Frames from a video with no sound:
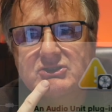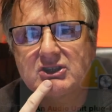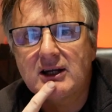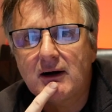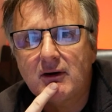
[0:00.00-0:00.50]
a
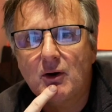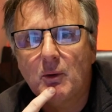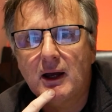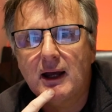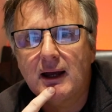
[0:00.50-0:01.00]
scenario
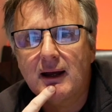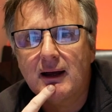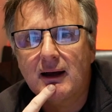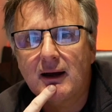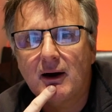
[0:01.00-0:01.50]
where
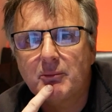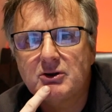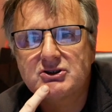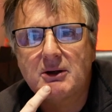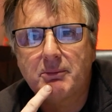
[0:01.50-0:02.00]
I'm
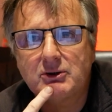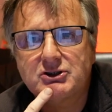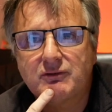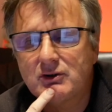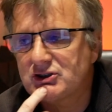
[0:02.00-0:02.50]
using a
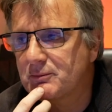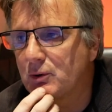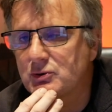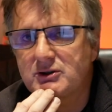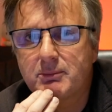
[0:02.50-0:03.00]
bunch of
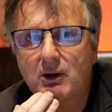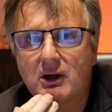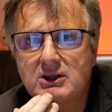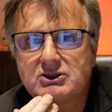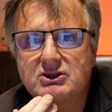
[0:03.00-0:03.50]
unsupported
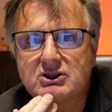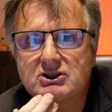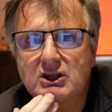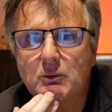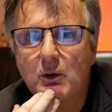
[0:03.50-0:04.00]
plugins just to
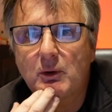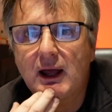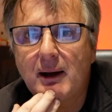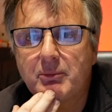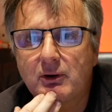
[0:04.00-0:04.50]
see what would
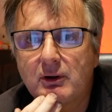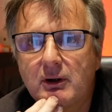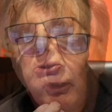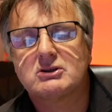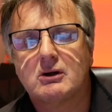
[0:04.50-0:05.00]
happen.
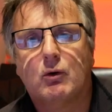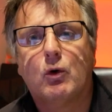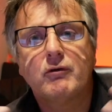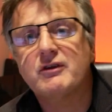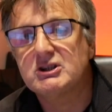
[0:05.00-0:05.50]

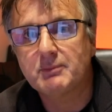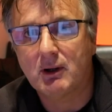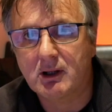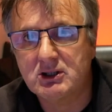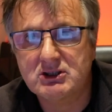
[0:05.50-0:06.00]
All of these
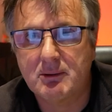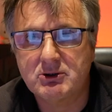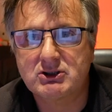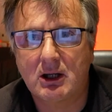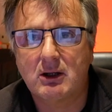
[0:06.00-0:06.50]
plugins, let
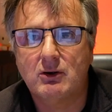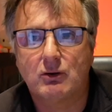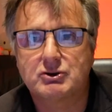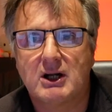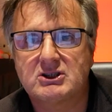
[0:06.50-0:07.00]
me say, are
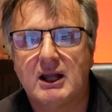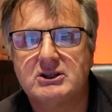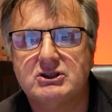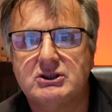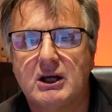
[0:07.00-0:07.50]
not
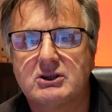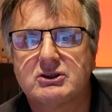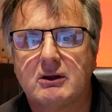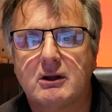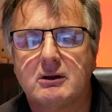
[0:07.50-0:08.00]
translated yet,
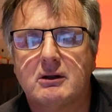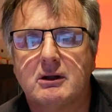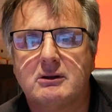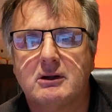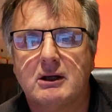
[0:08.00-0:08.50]
so
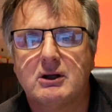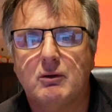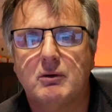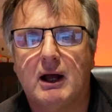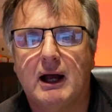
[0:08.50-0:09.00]
they
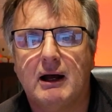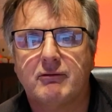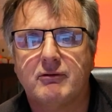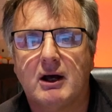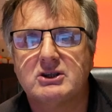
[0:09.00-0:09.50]
don't
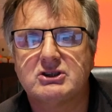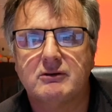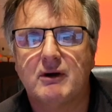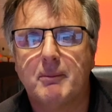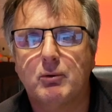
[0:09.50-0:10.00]
have
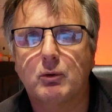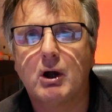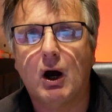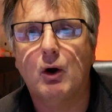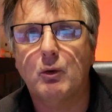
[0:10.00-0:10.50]
native Apple
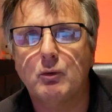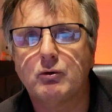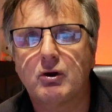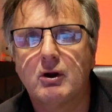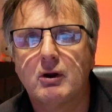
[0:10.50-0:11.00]

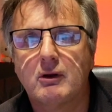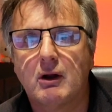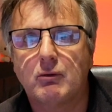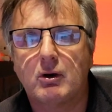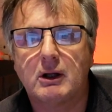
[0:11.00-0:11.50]
code.
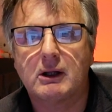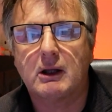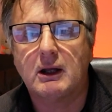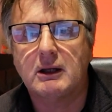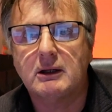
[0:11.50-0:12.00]
They're
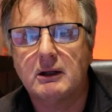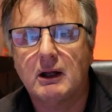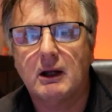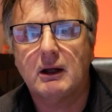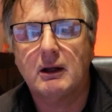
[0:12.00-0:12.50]
running in
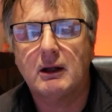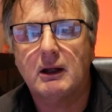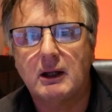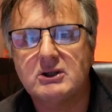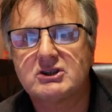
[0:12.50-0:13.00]

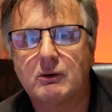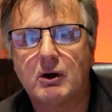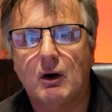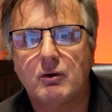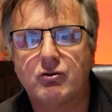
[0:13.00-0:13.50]
Intel
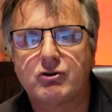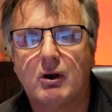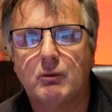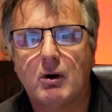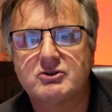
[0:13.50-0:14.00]
code, and
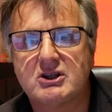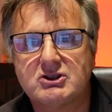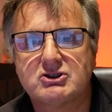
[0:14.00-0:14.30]
so Rosetta